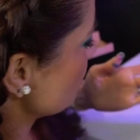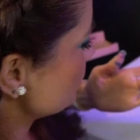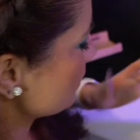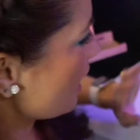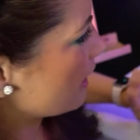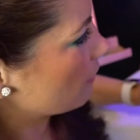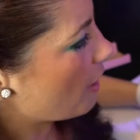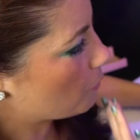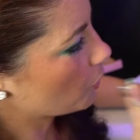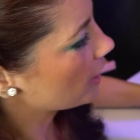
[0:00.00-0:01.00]
sky a
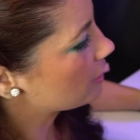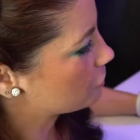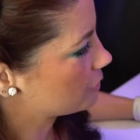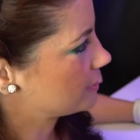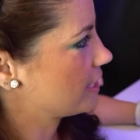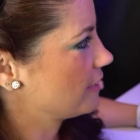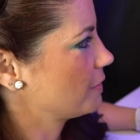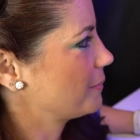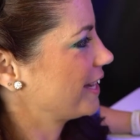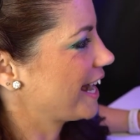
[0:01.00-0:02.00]
lot more interesting
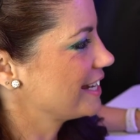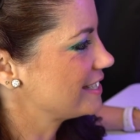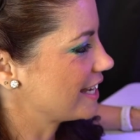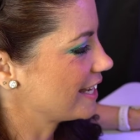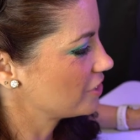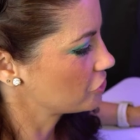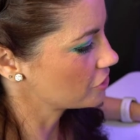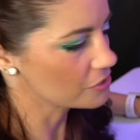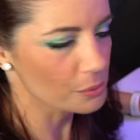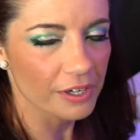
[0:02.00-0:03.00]
than what I did. It's
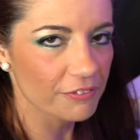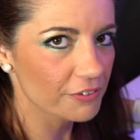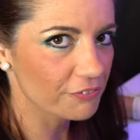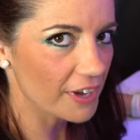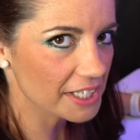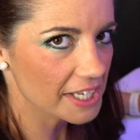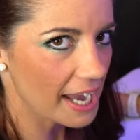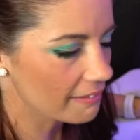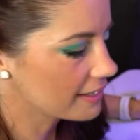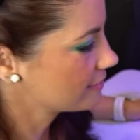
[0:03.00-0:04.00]
just sort of a fun
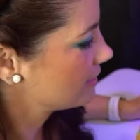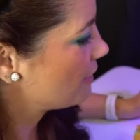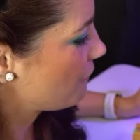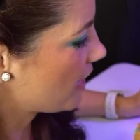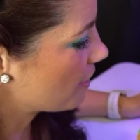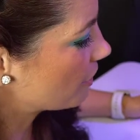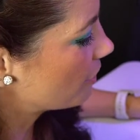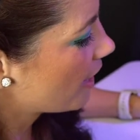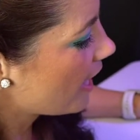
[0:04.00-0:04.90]
galaxy feel.